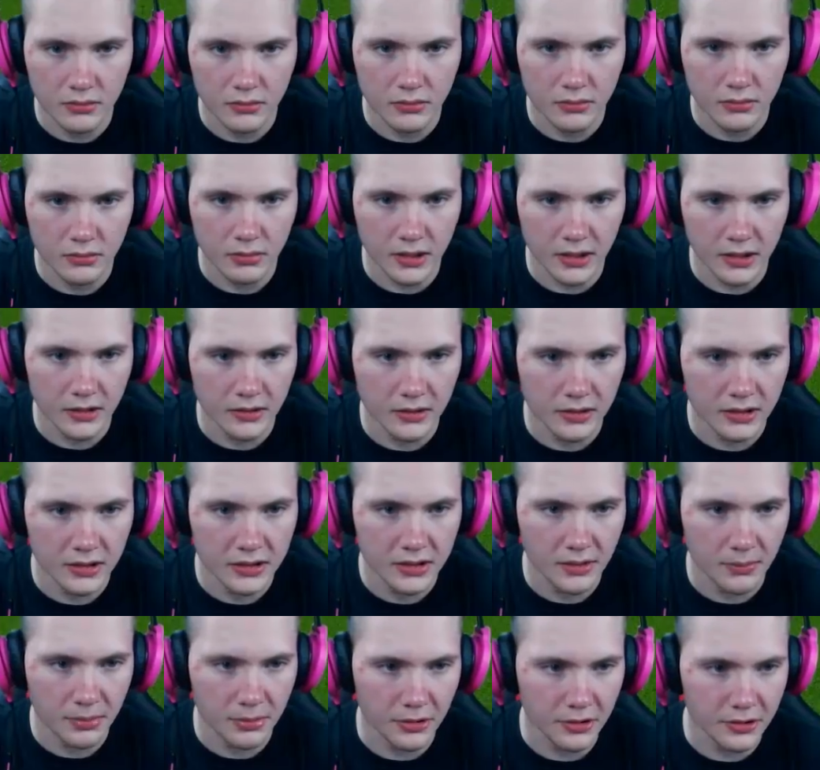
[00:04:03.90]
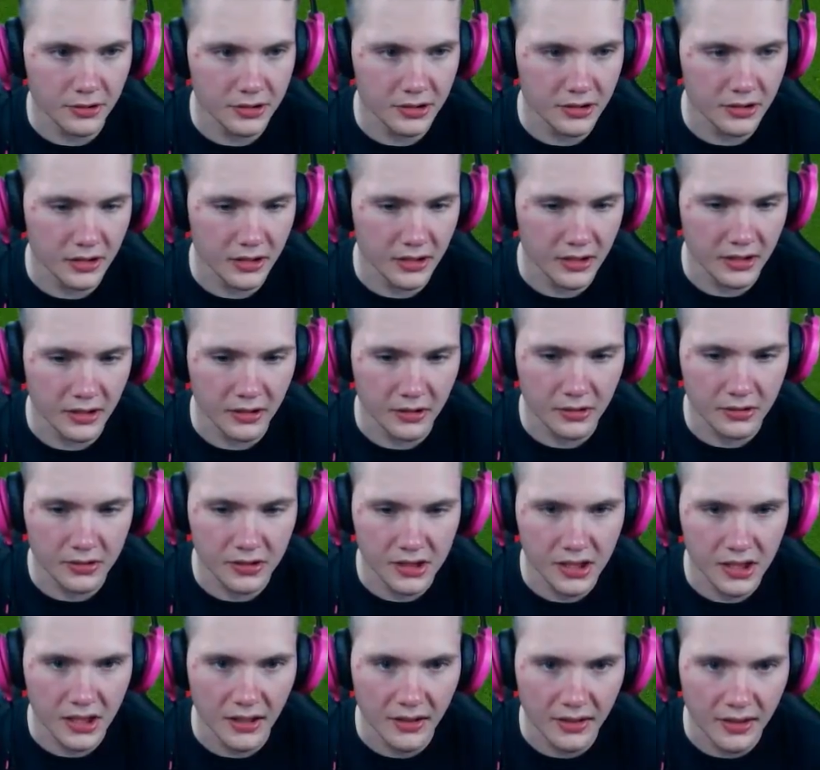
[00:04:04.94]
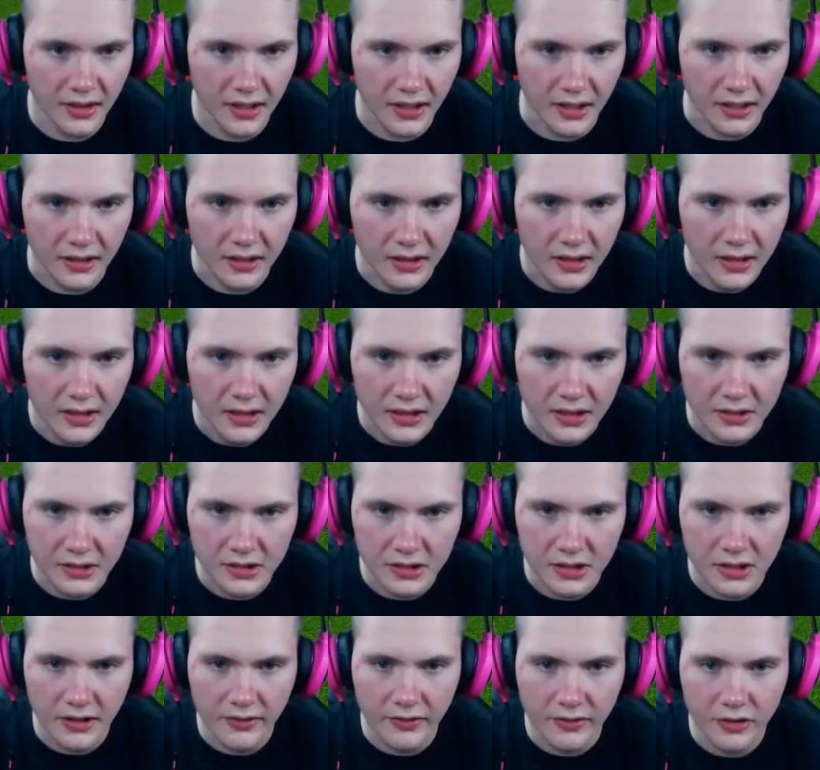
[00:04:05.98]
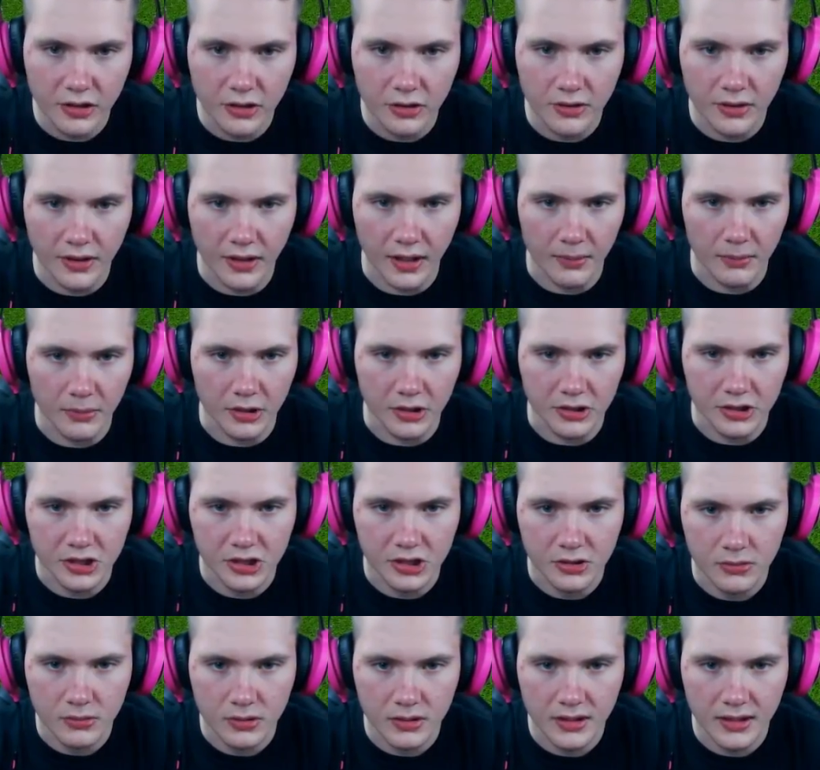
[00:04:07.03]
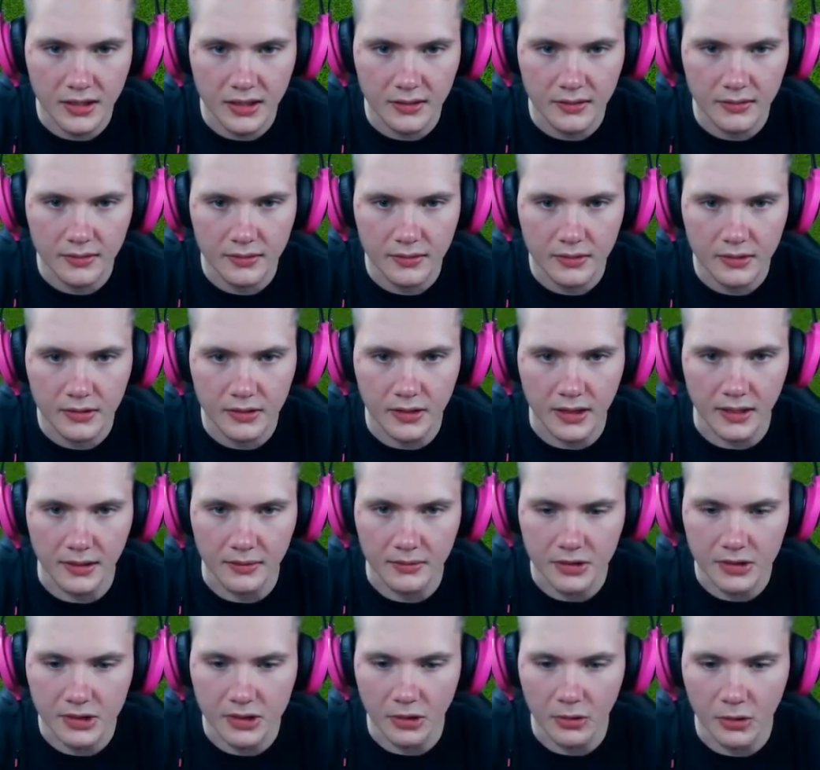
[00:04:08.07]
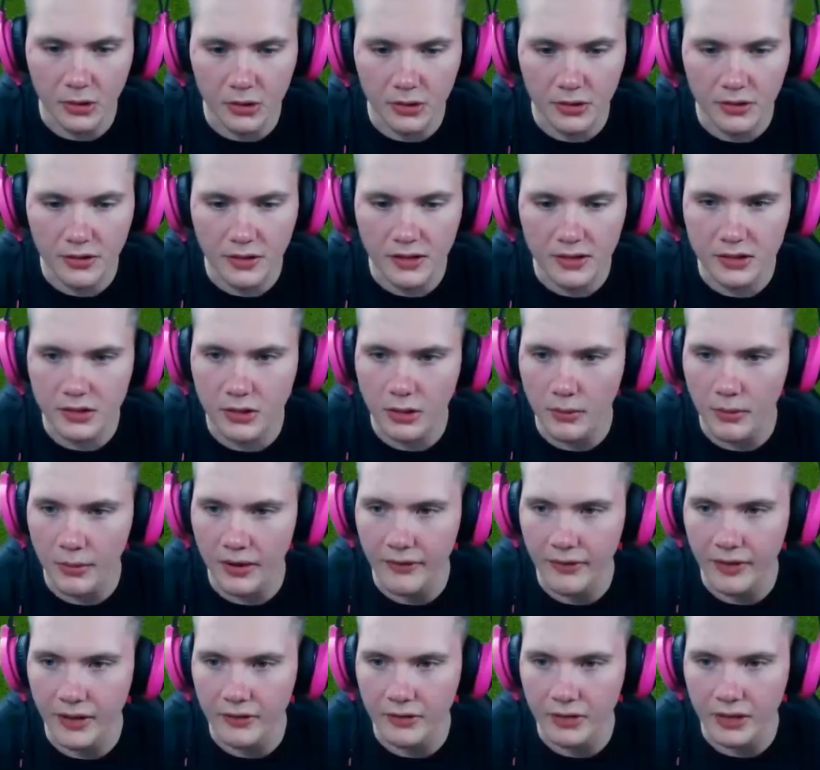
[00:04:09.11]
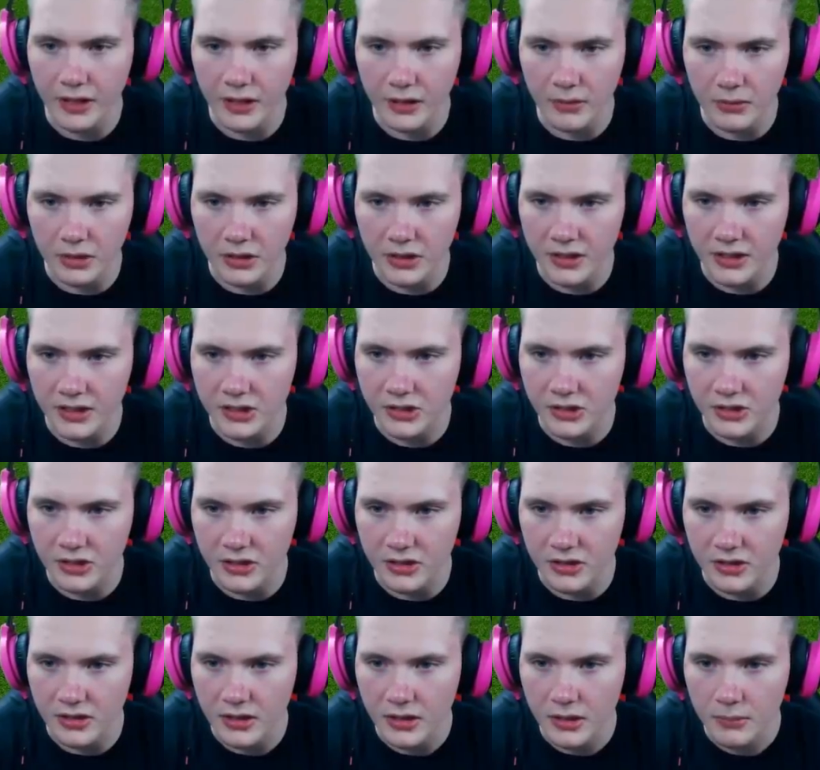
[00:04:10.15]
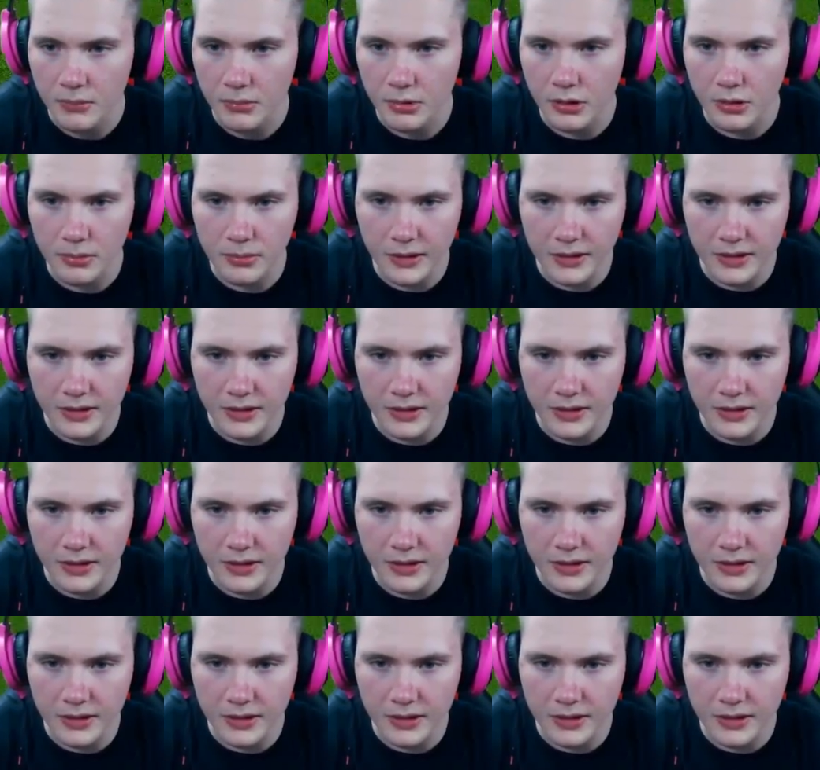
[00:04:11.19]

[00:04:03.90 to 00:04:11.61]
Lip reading: Where is the person? Like, I couldn't see a thing. It doesn't even do that much. What the? Alright, so earth is not my favorite element, as you can probably